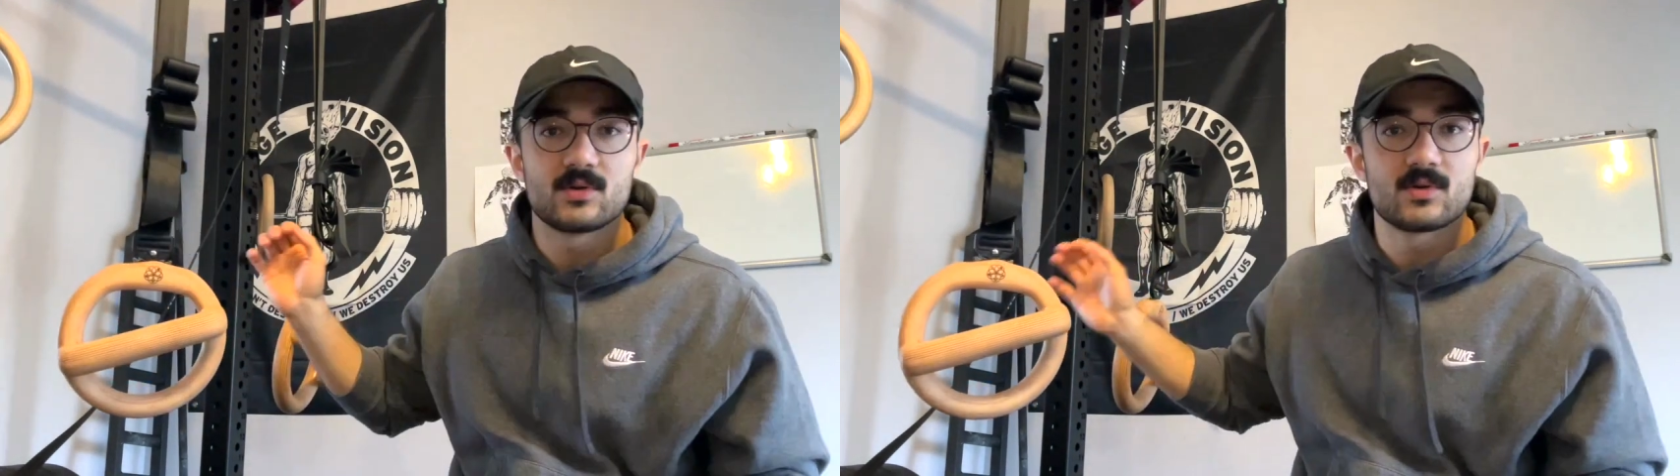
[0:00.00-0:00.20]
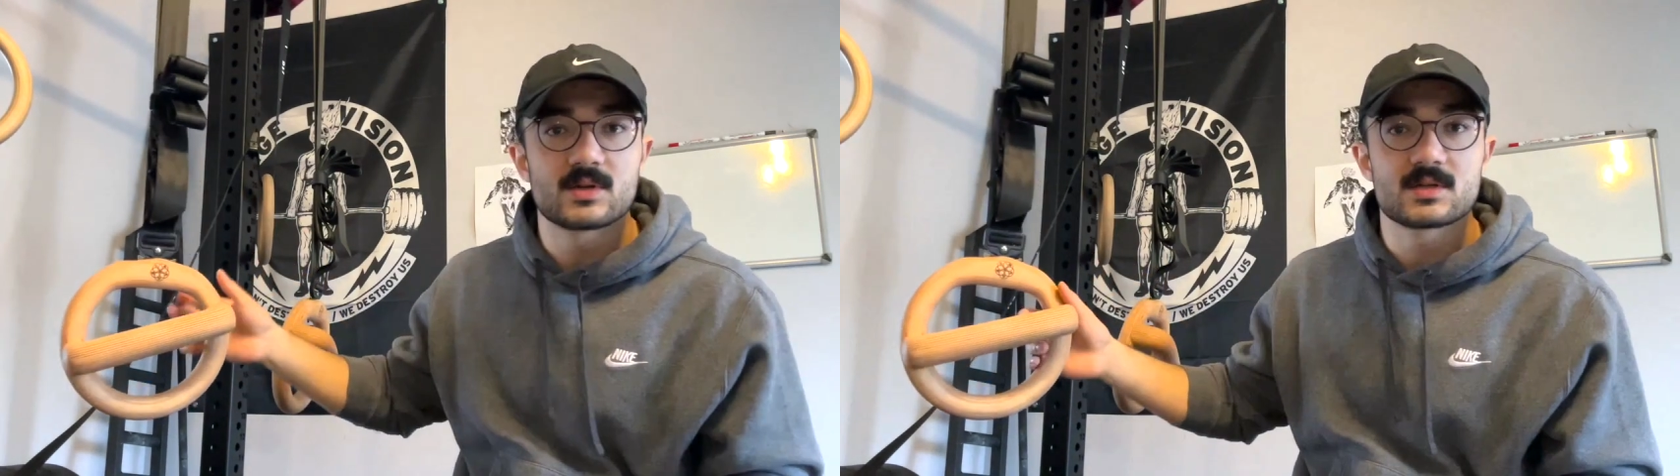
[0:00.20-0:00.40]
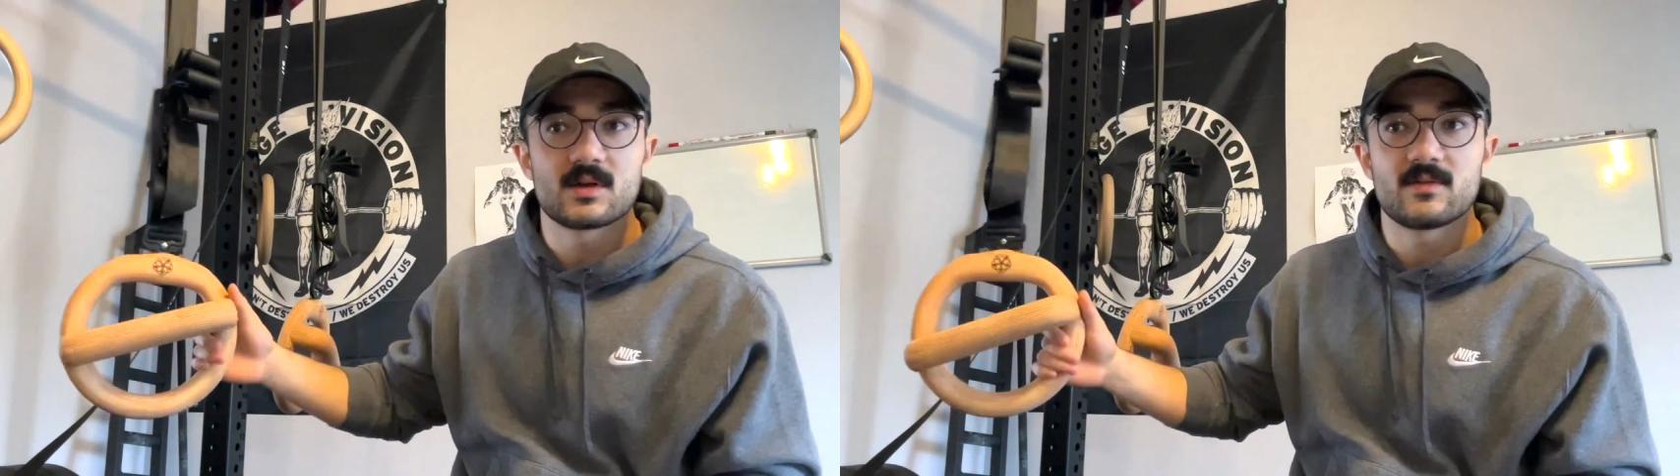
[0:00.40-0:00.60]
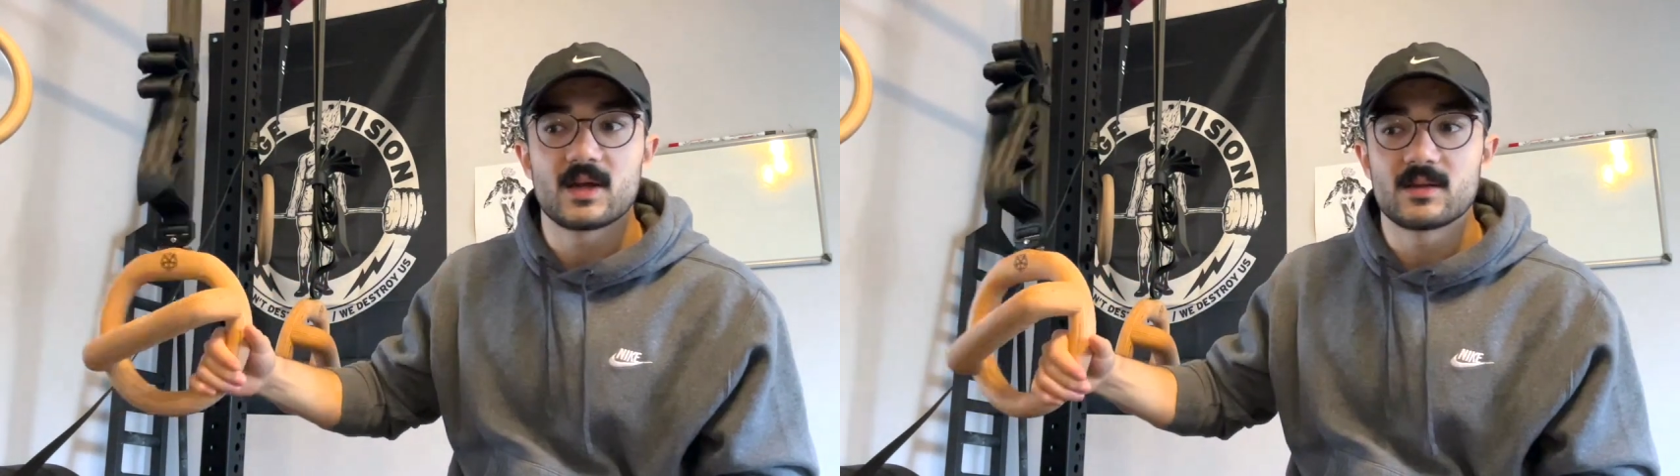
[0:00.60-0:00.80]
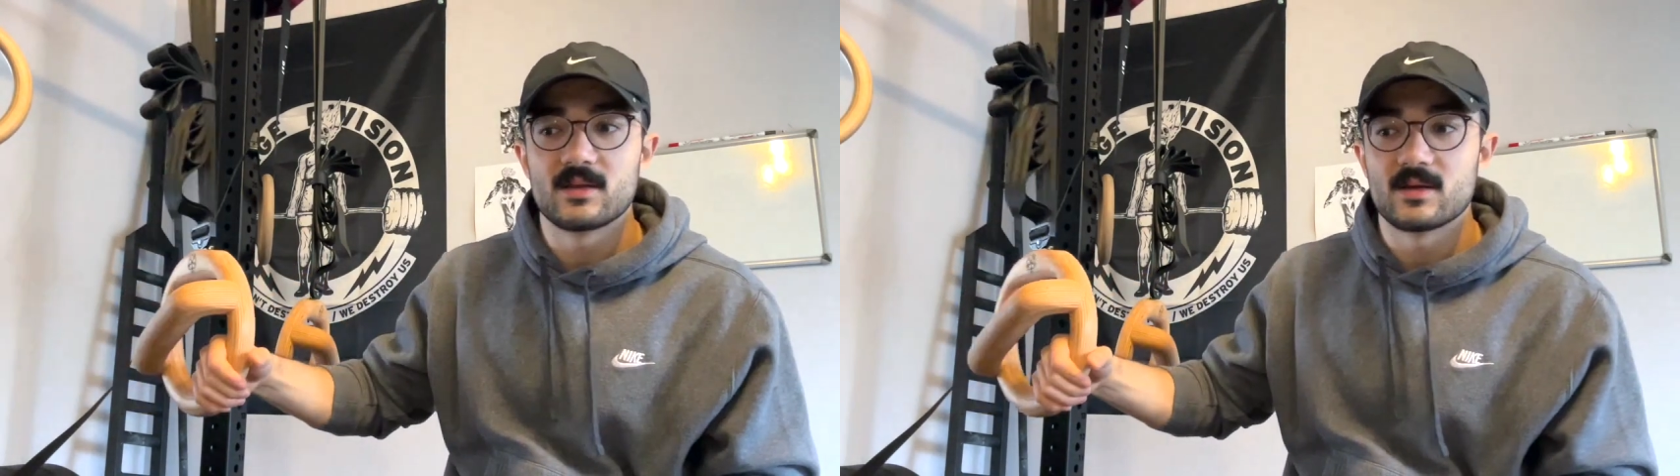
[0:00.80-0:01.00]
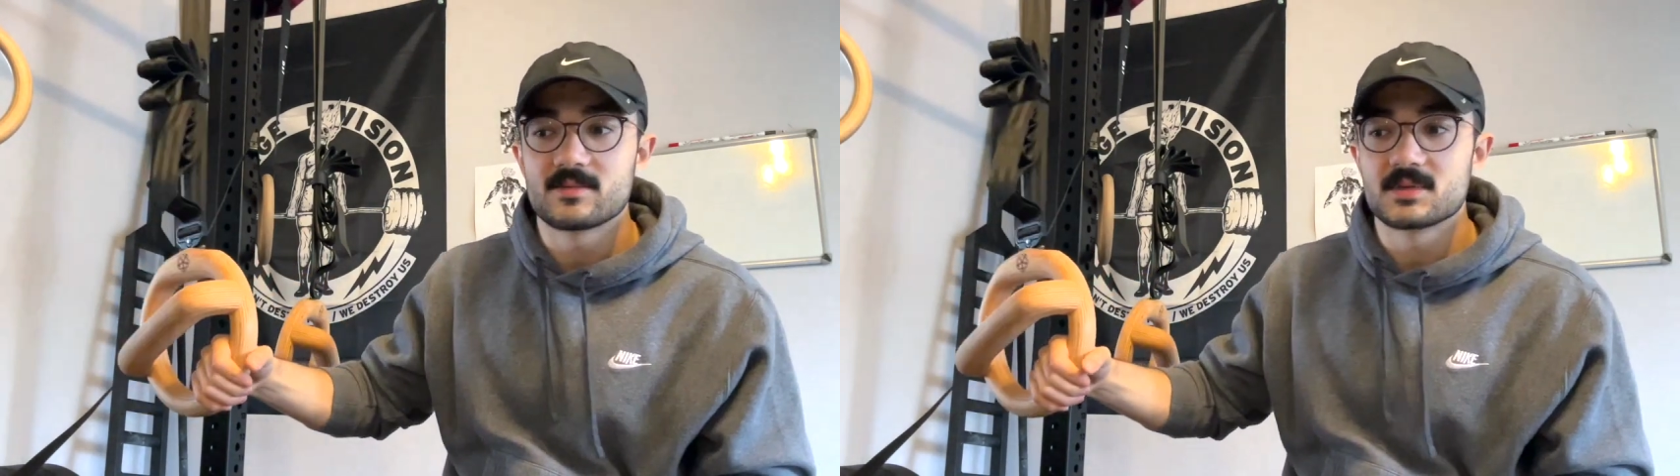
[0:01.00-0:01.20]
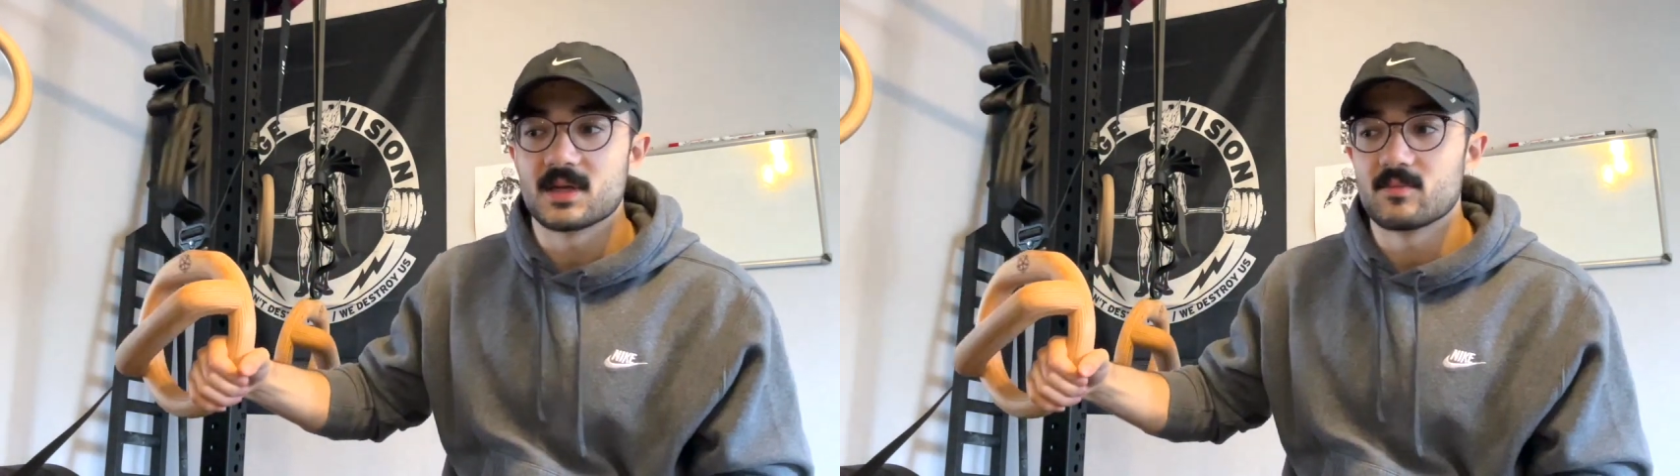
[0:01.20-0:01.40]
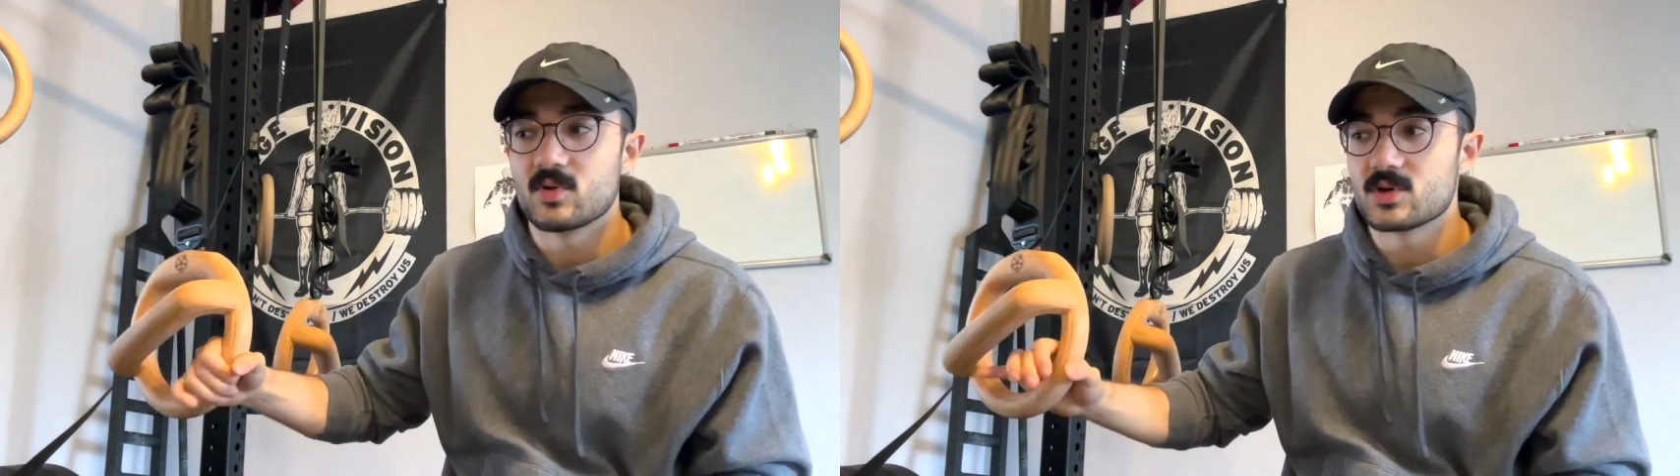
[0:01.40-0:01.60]
doing stuff like dips
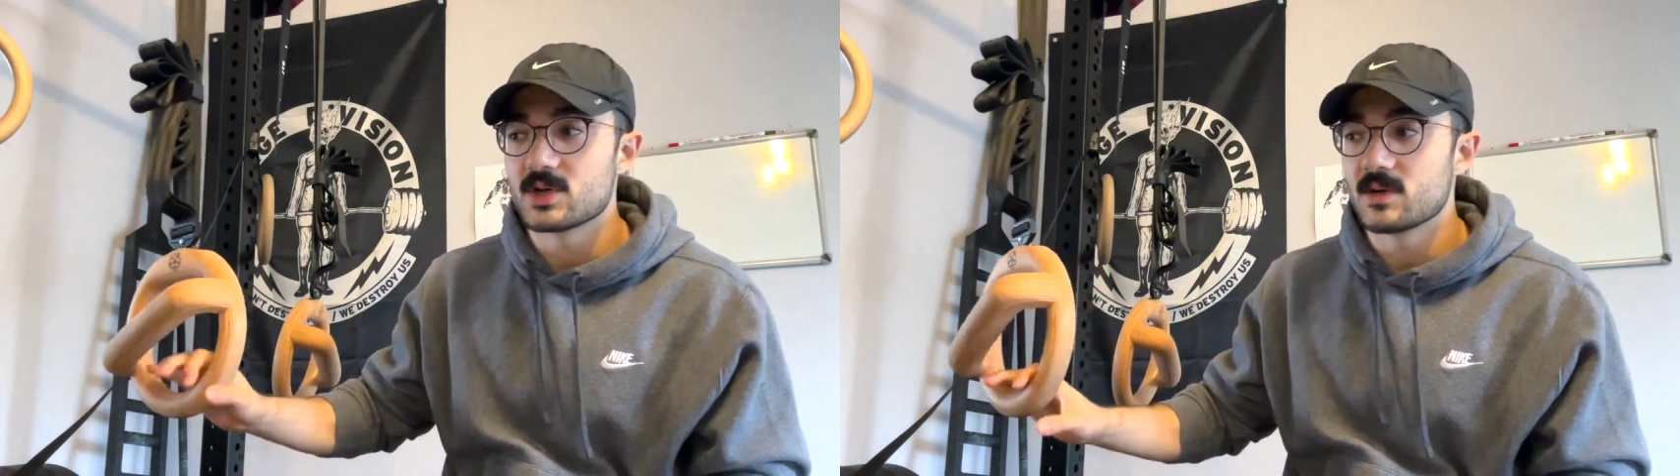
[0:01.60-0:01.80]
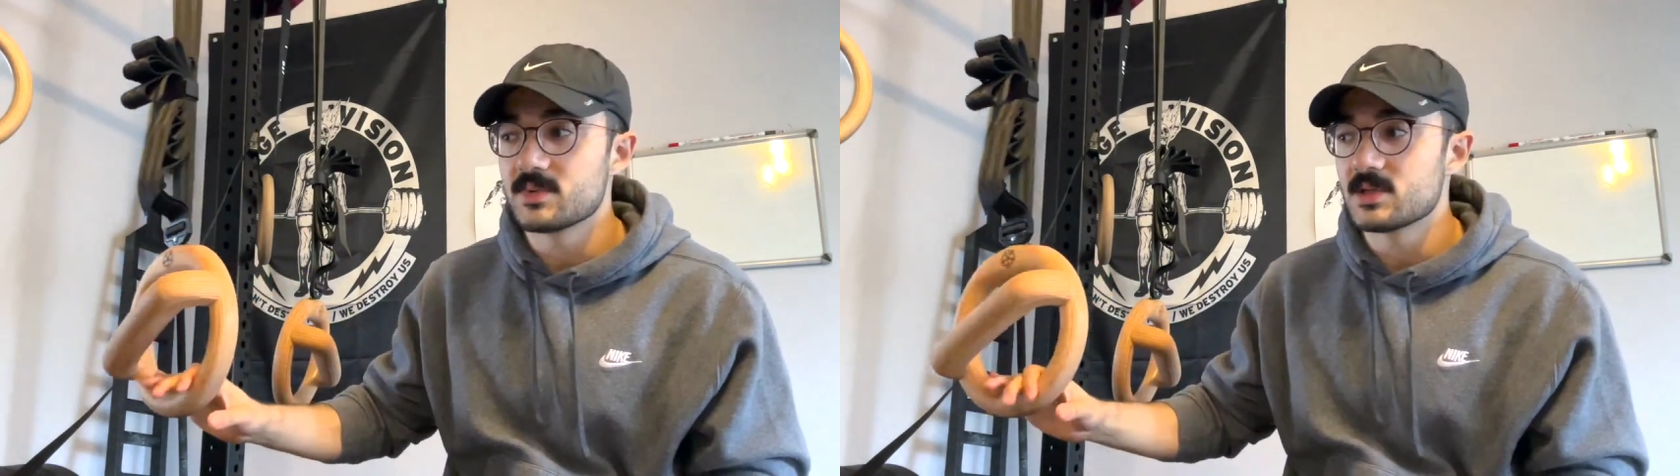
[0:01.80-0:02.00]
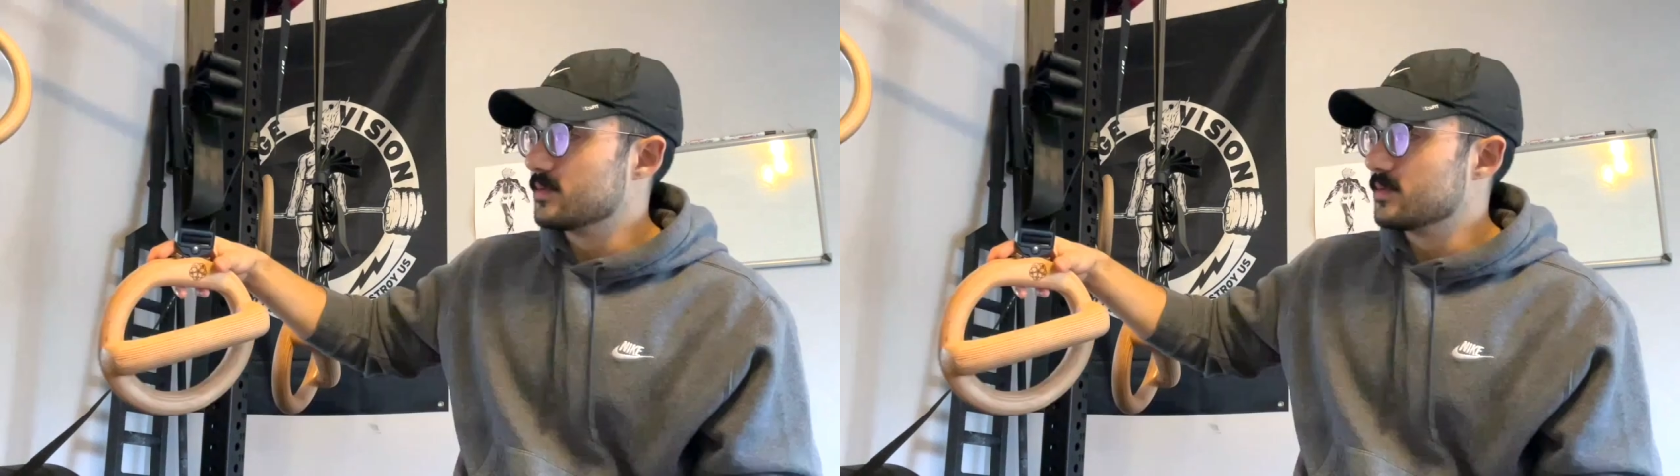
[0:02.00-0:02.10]
and push-ups,